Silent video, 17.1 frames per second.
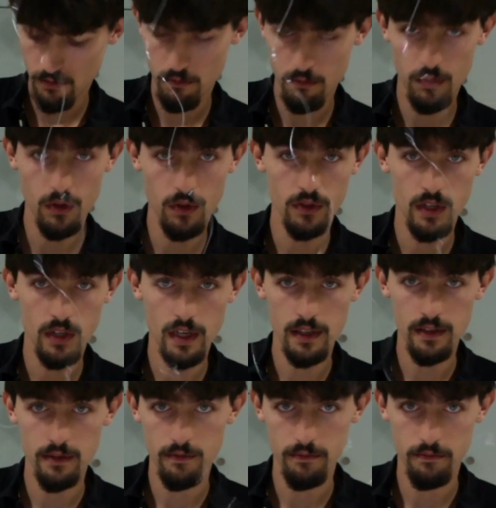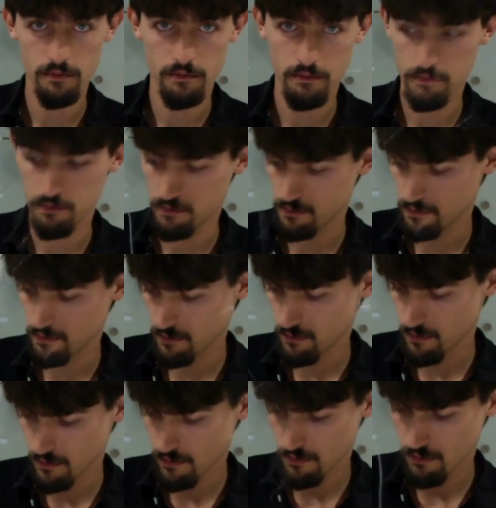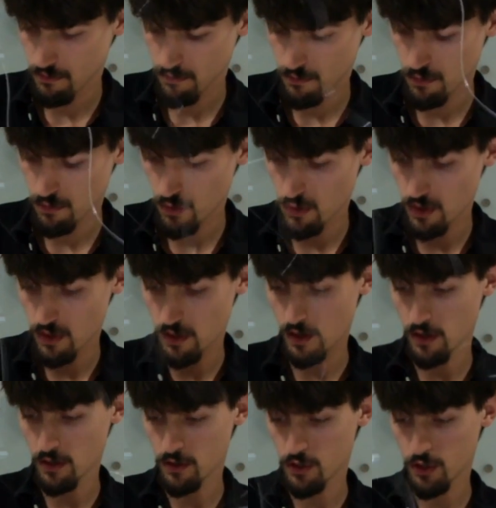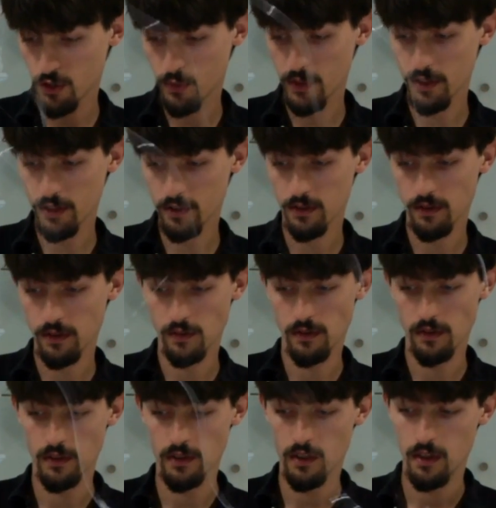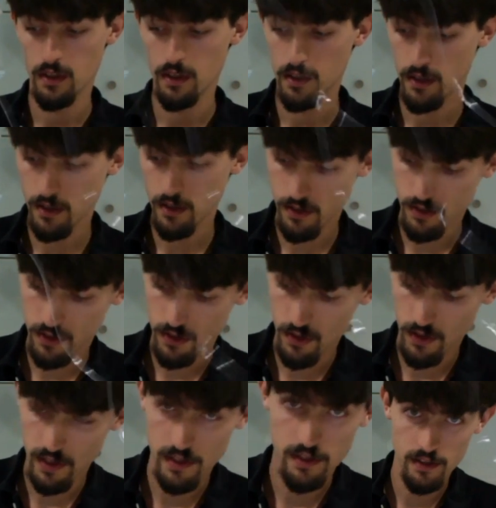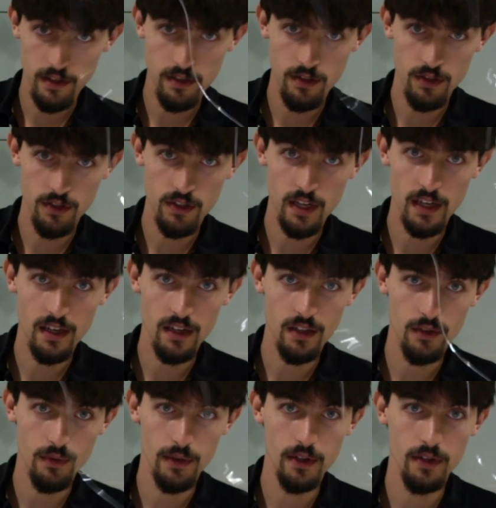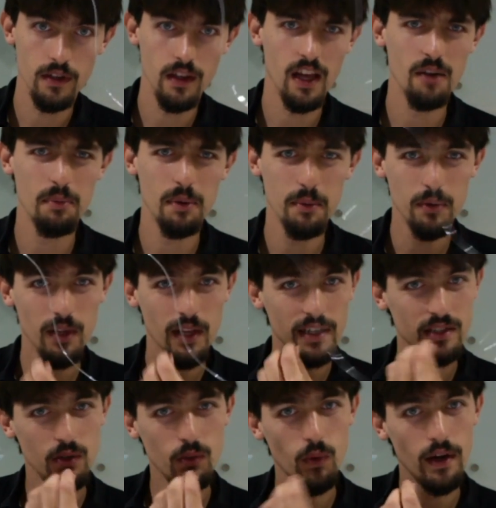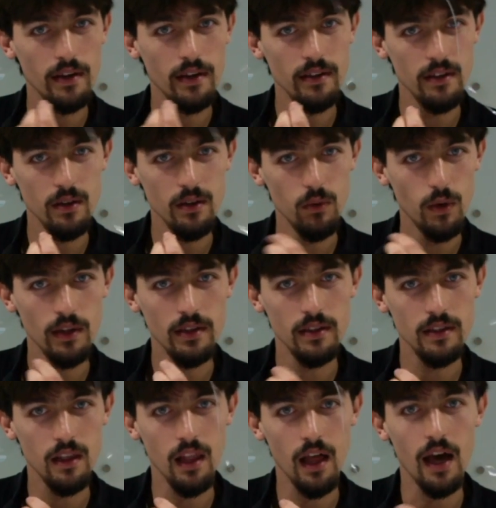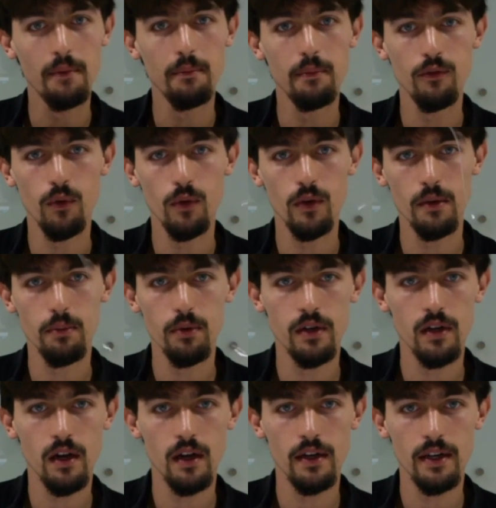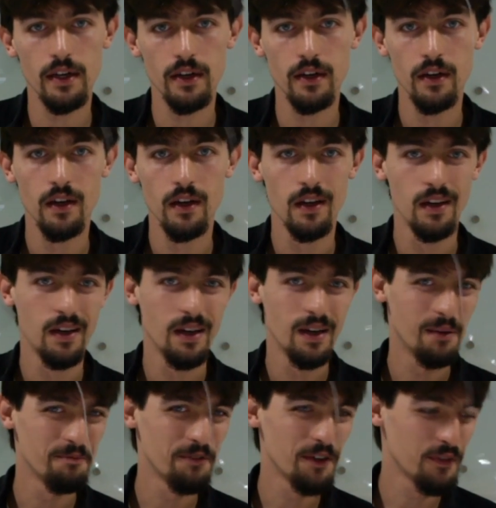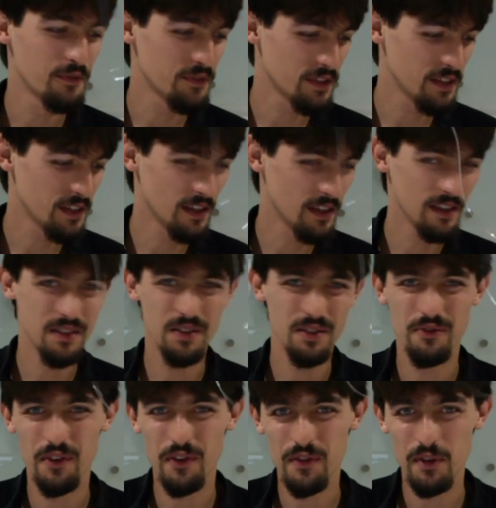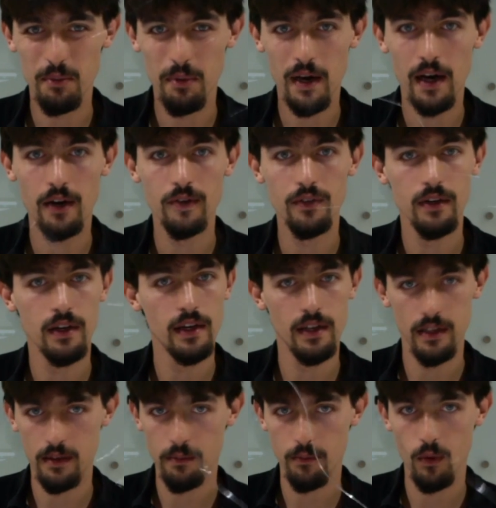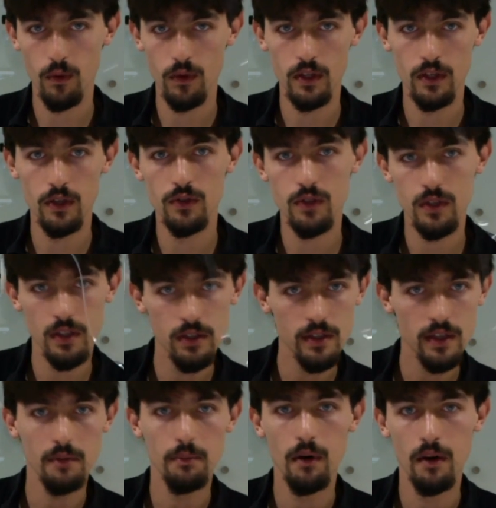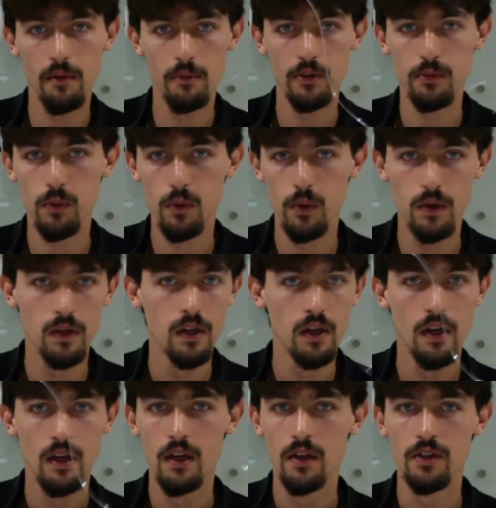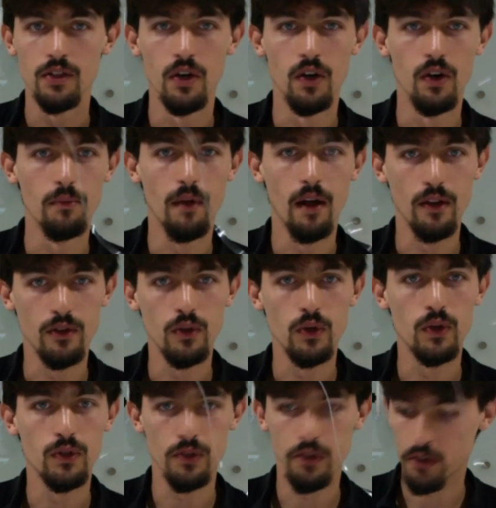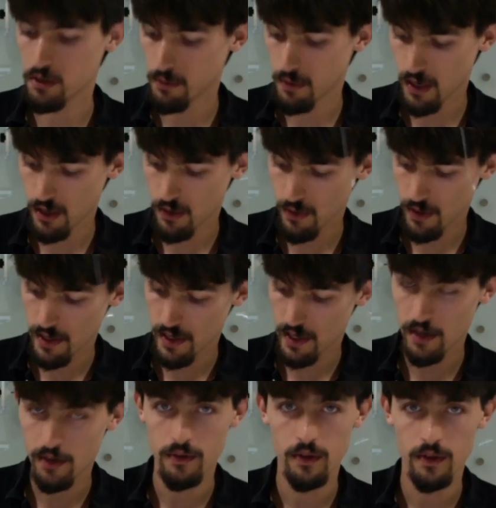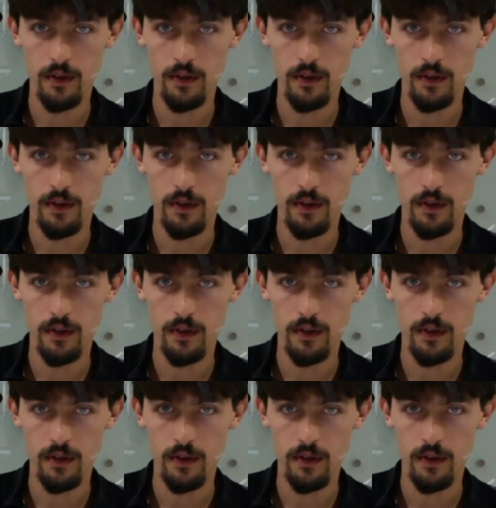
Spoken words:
Pull it tight. Pull it onto your reel. Sorry, this is tight on your reel. A lot of people like to wet the line before they put it on here. This is 50-pound, and I'm only using this at the bottom of the spool, so I'm not too concerned about it right now.